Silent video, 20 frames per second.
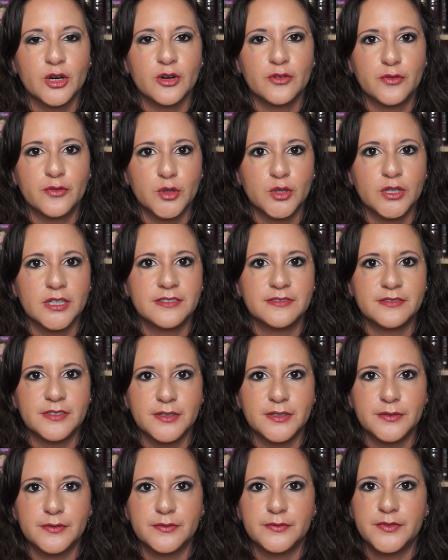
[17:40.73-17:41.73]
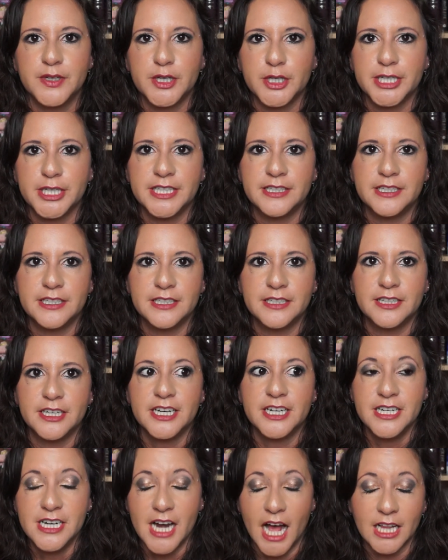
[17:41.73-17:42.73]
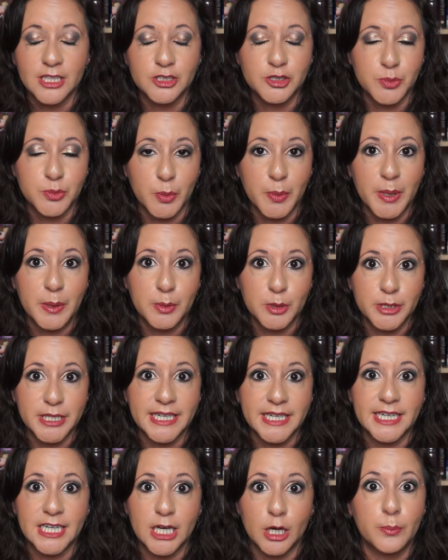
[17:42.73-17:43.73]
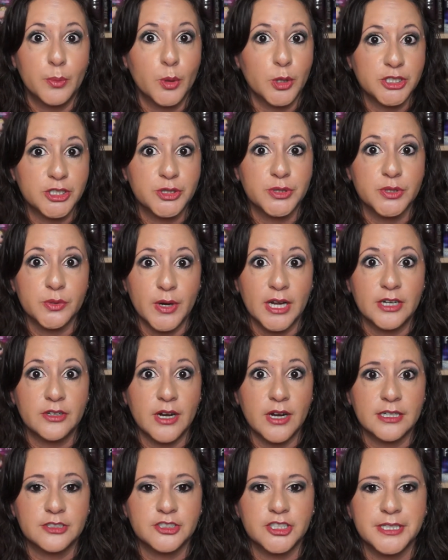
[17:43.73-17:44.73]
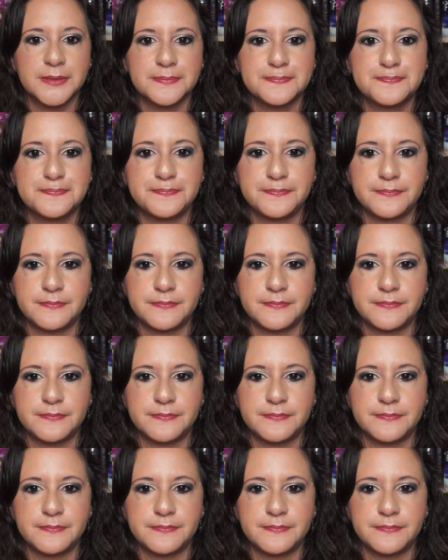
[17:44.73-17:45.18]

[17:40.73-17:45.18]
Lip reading: full of very knowledgeable people that can help point you in the right direction.